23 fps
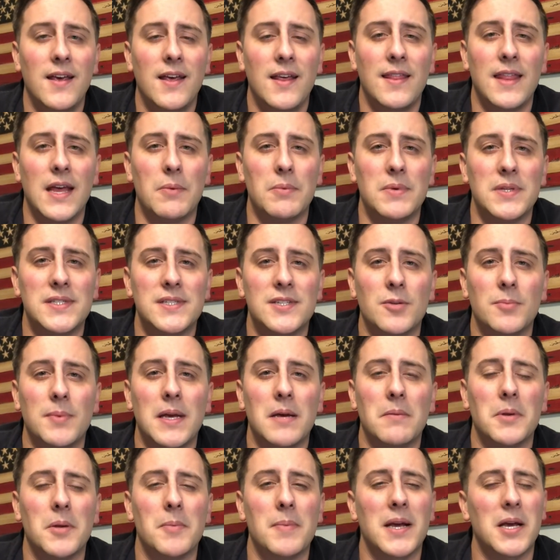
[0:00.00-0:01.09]
that we'd still be
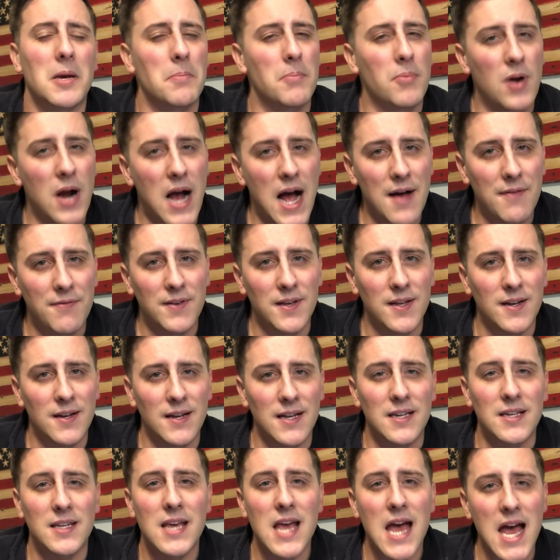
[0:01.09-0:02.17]
able to make a profit
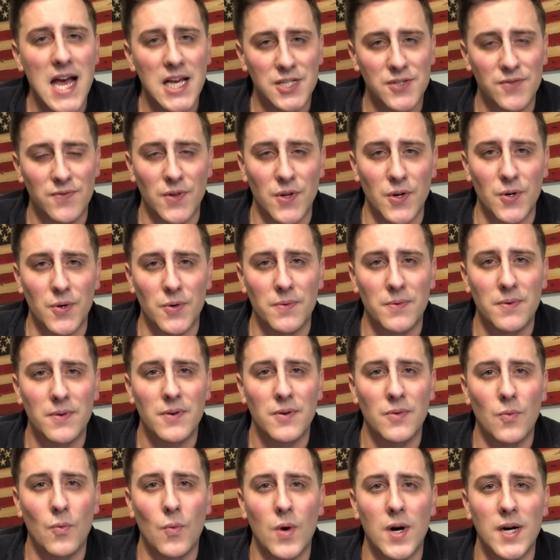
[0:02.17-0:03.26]
and cash flow
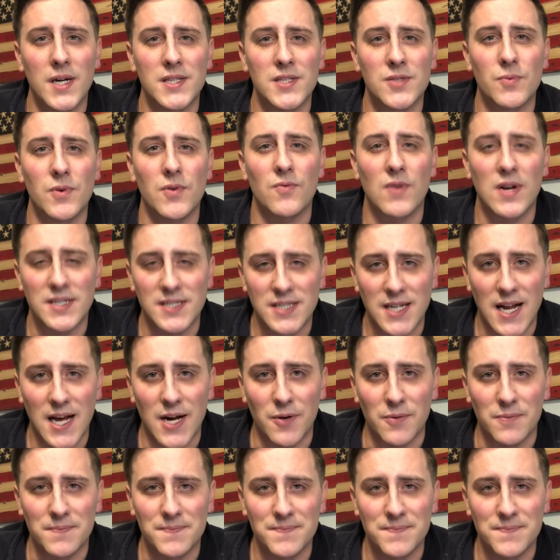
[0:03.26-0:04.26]
once we rent it out.